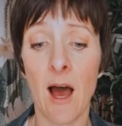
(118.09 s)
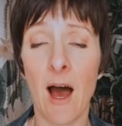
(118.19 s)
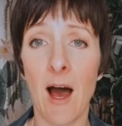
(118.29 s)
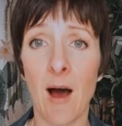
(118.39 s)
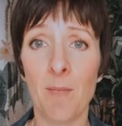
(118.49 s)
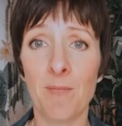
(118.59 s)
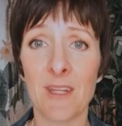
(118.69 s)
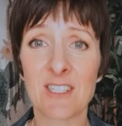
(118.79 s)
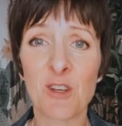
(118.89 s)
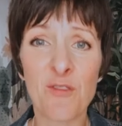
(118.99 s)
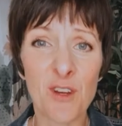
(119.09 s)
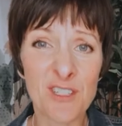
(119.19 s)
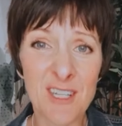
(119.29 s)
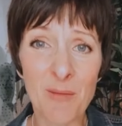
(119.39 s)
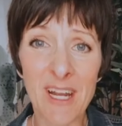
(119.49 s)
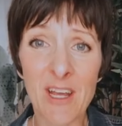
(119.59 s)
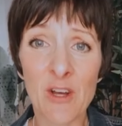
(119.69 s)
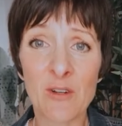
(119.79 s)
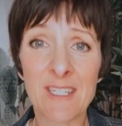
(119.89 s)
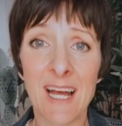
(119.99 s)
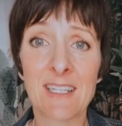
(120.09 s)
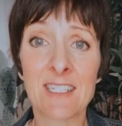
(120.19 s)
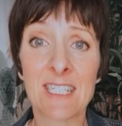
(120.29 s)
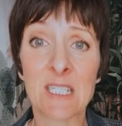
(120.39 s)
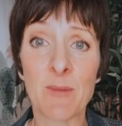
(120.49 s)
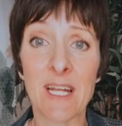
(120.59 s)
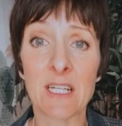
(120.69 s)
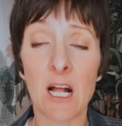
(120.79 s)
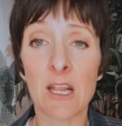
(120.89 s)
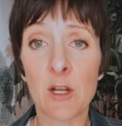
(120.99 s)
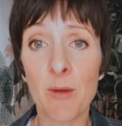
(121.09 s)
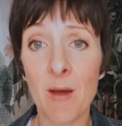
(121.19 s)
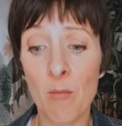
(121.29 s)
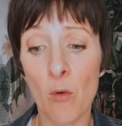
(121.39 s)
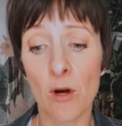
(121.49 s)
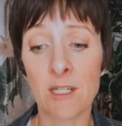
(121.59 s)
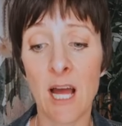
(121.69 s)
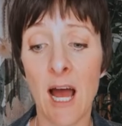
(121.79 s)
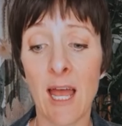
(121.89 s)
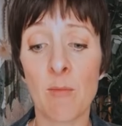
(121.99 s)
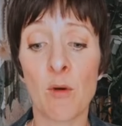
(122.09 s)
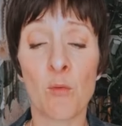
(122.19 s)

Um, so if you're somebody who tends to spend a little bit more time